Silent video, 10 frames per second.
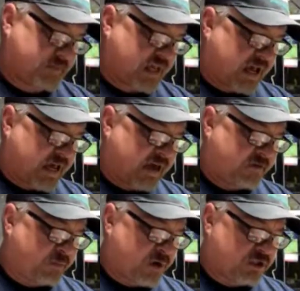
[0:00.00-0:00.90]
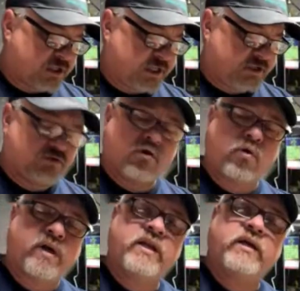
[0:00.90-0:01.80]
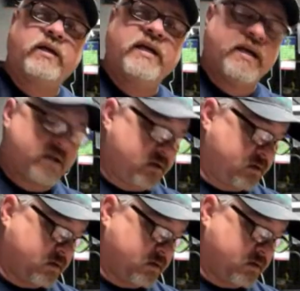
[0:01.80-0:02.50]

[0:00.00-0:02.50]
I have a bunch of these growing in